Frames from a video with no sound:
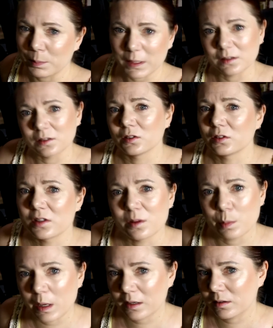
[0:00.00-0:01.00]
button onto
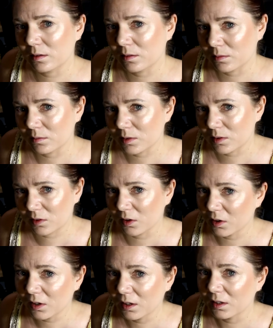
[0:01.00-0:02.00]
the back of the
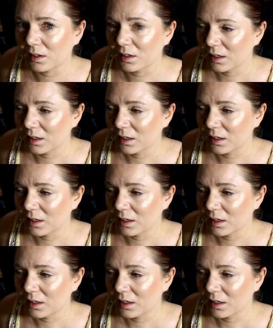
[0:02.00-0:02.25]
skirt.